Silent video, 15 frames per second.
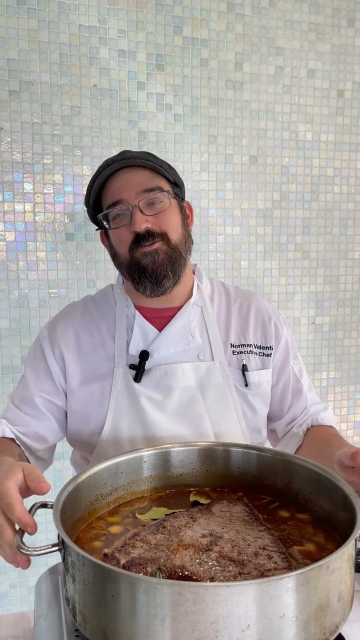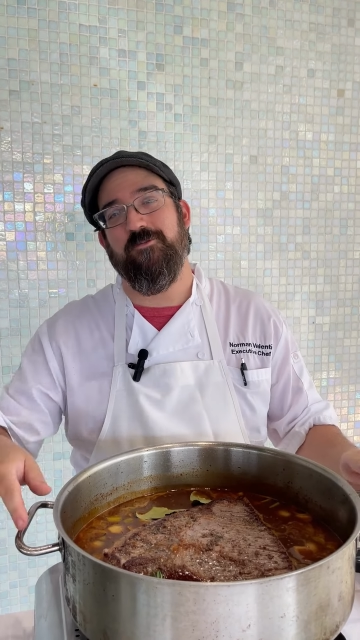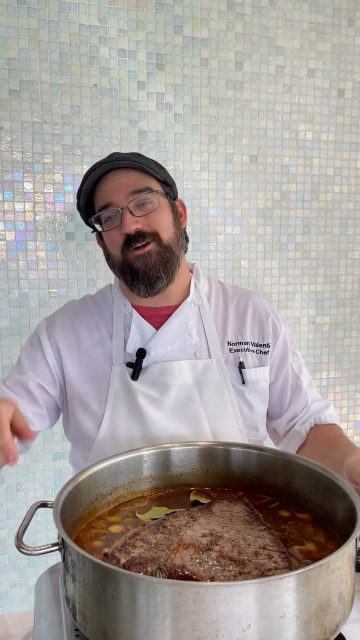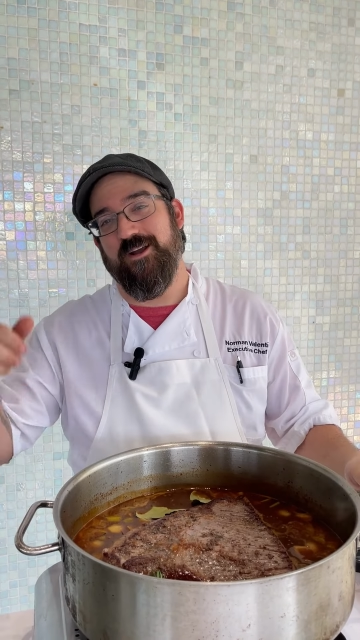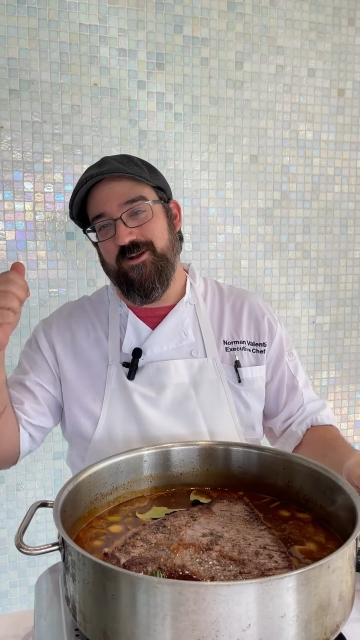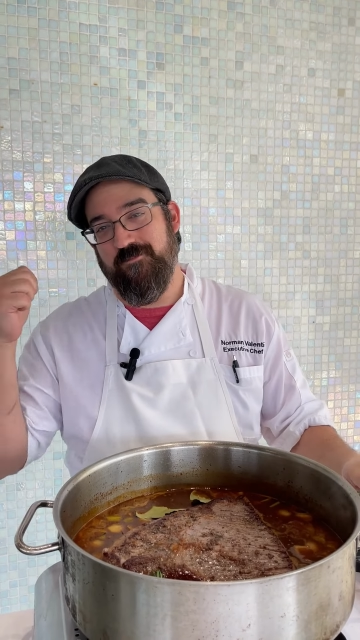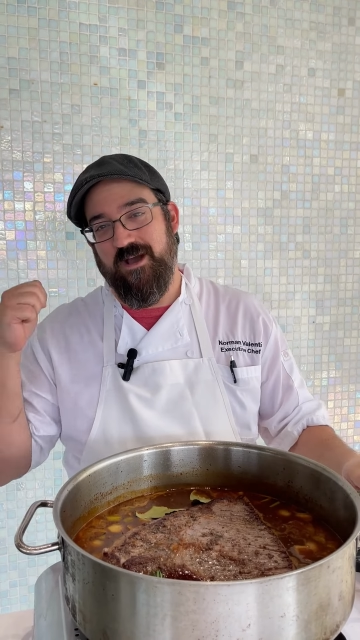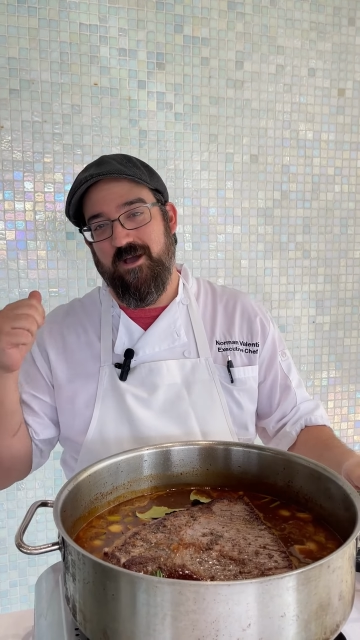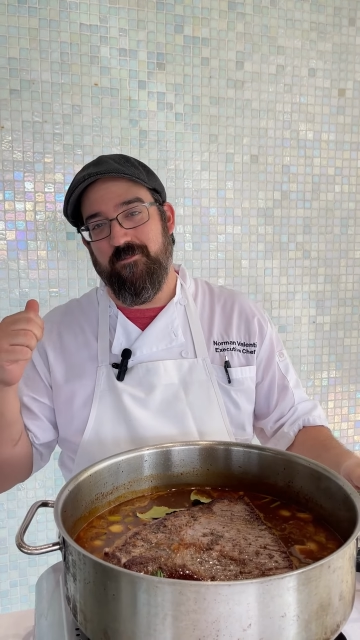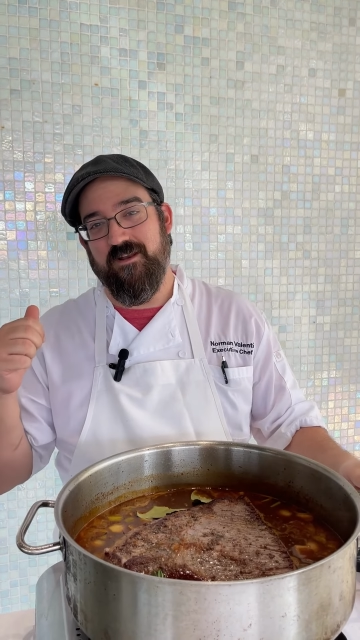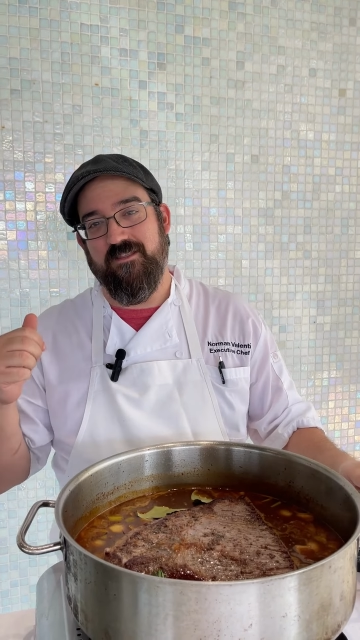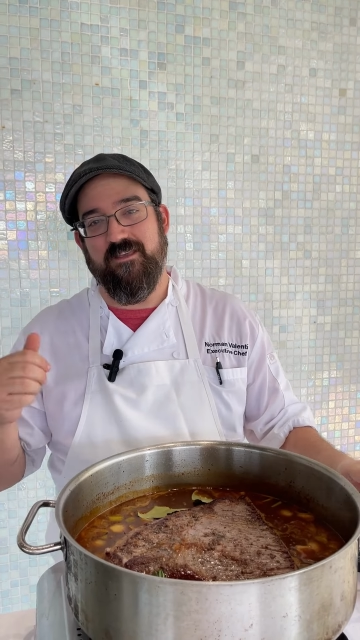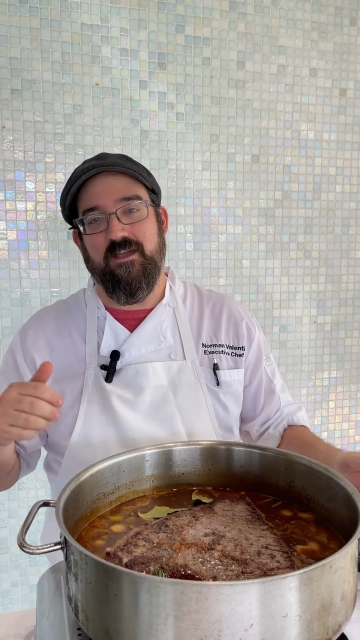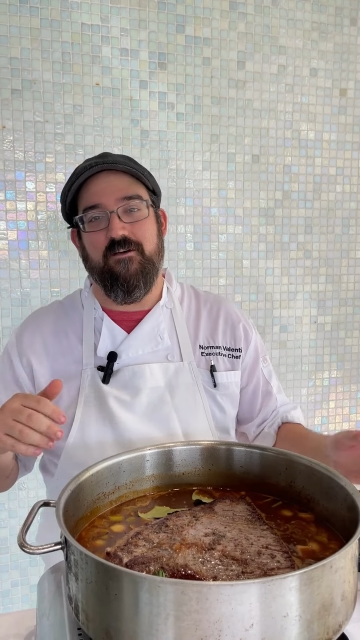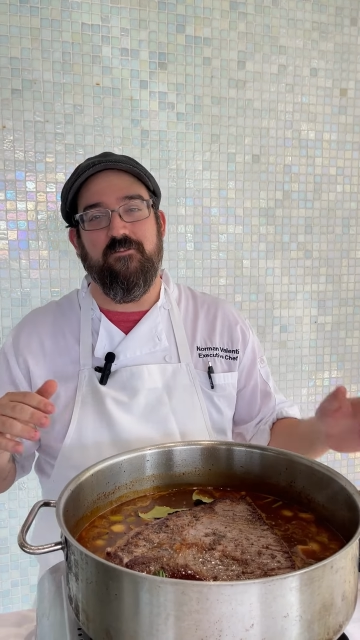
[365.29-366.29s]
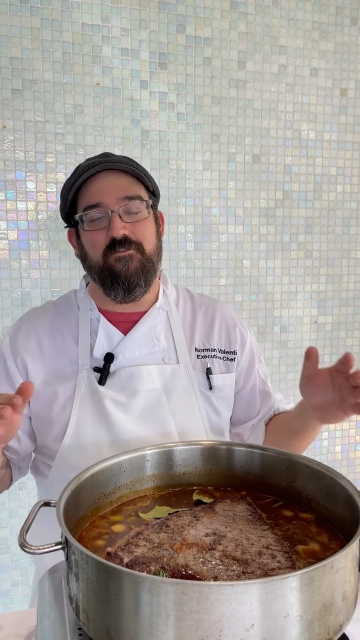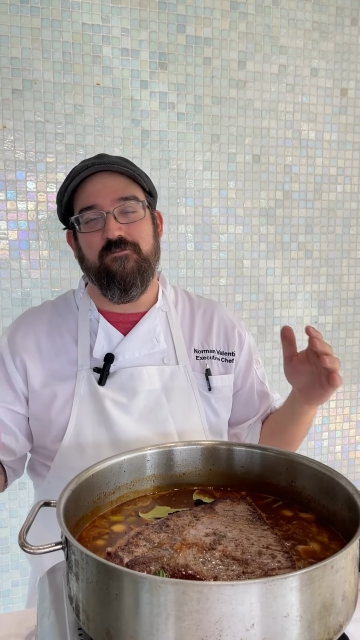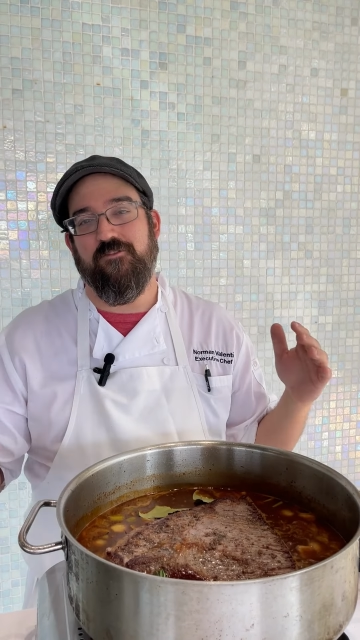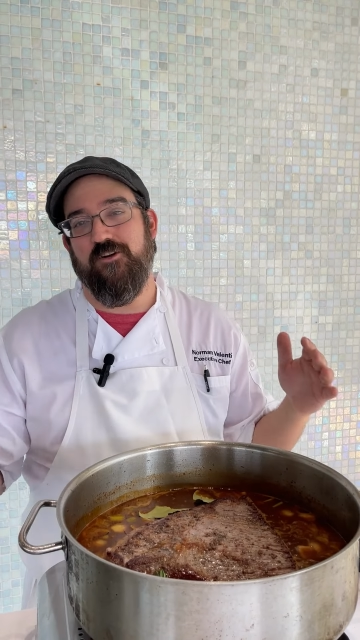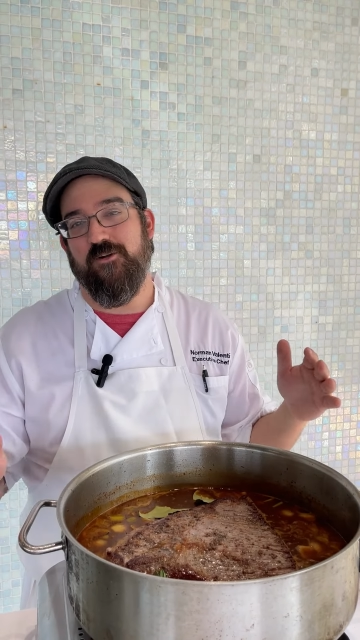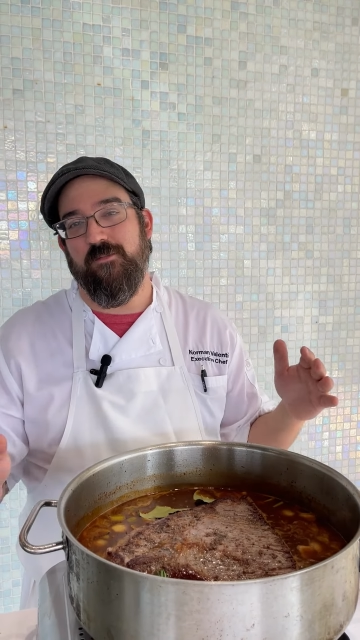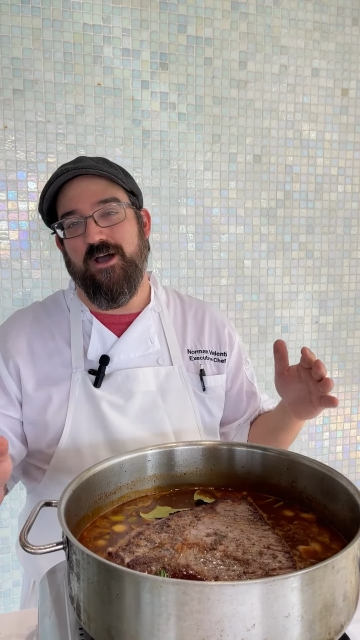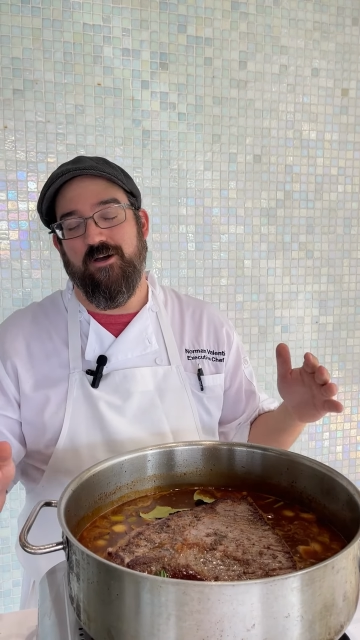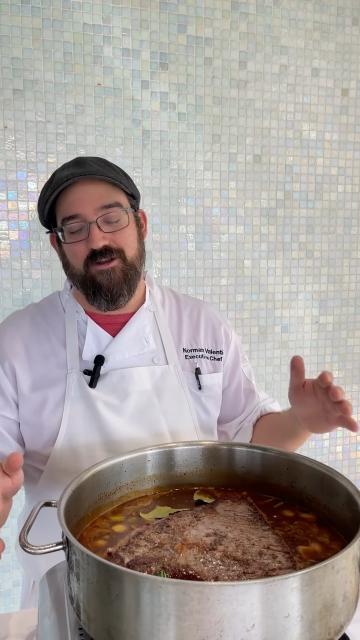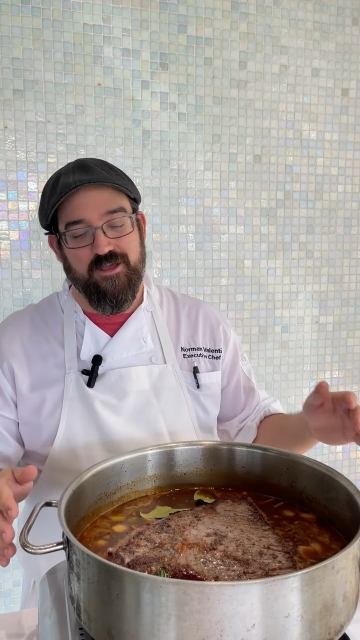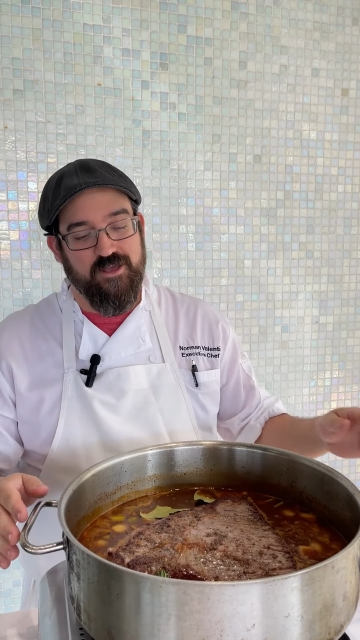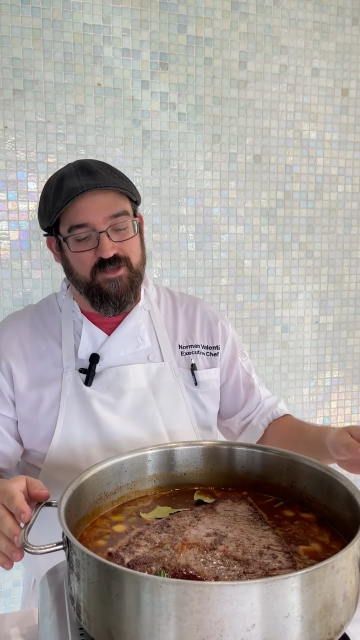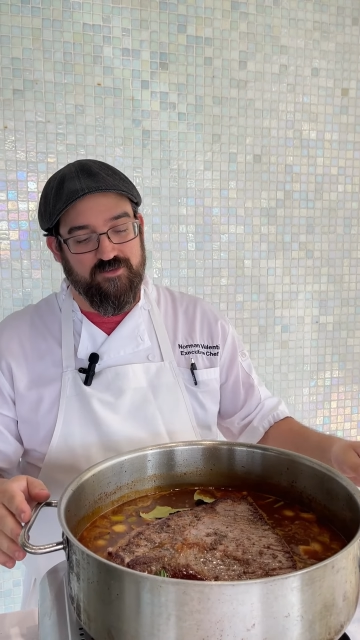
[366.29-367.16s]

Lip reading: and we're going to pop it in the oven for about